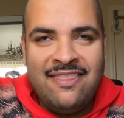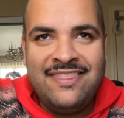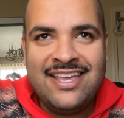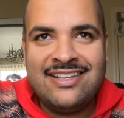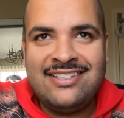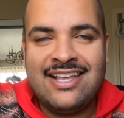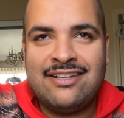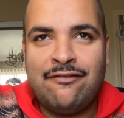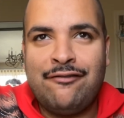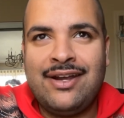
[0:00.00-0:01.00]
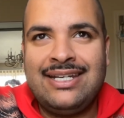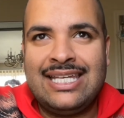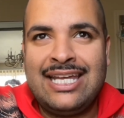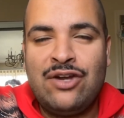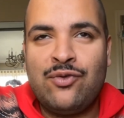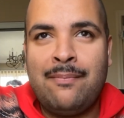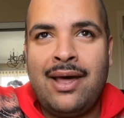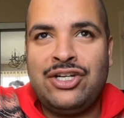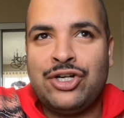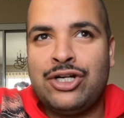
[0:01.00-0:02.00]
This is a friendly
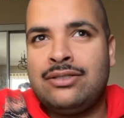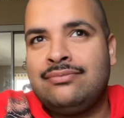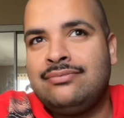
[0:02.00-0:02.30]
reminder.